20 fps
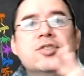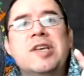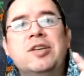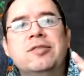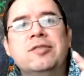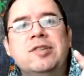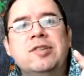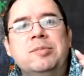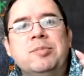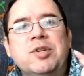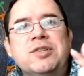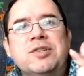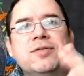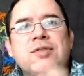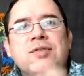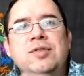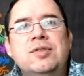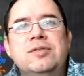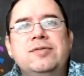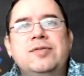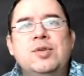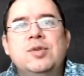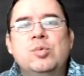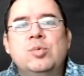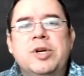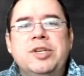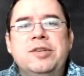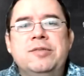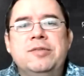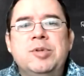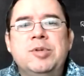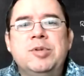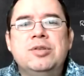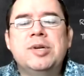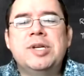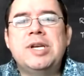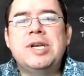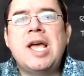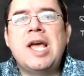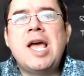thank you very much for what you've been
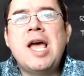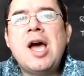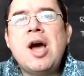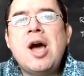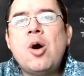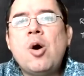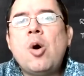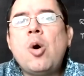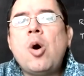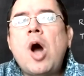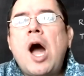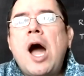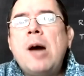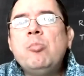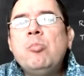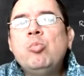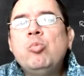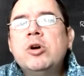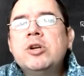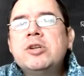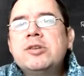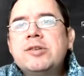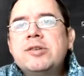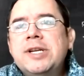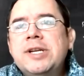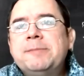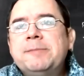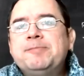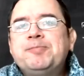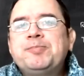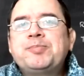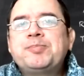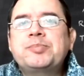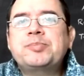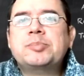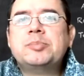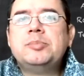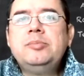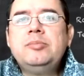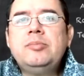doing. I'm wondering,
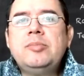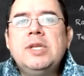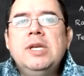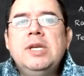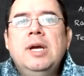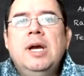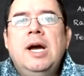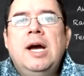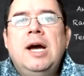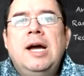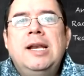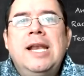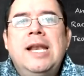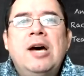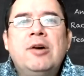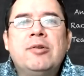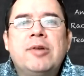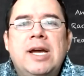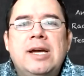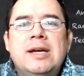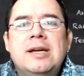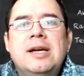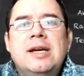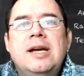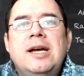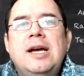Laura,